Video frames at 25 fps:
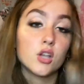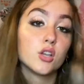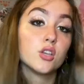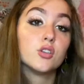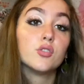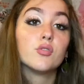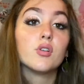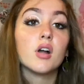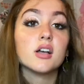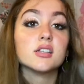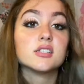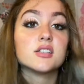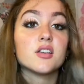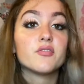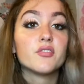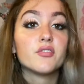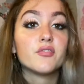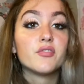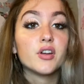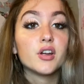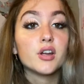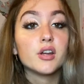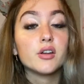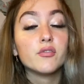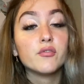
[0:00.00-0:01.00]
You guys have a
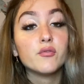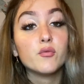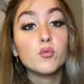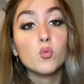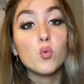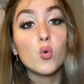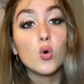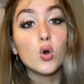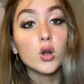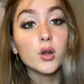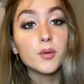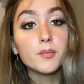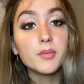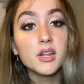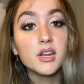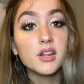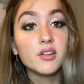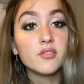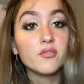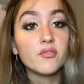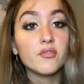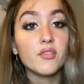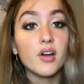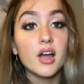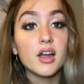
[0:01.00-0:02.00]
very warm and
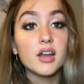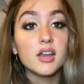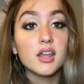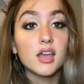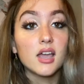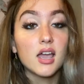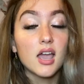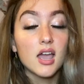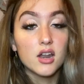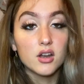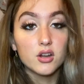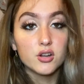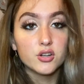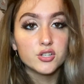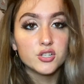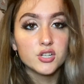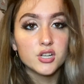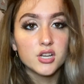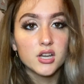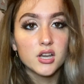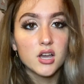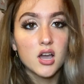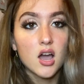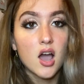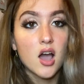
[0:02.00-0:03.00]
inviting
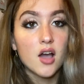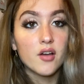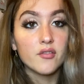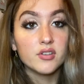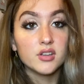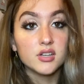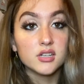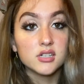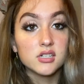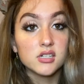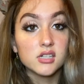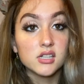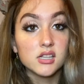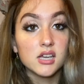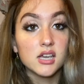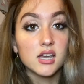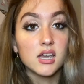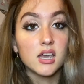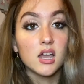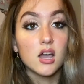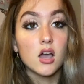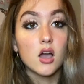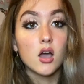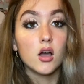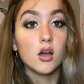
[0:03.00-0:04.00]
energy, obviously.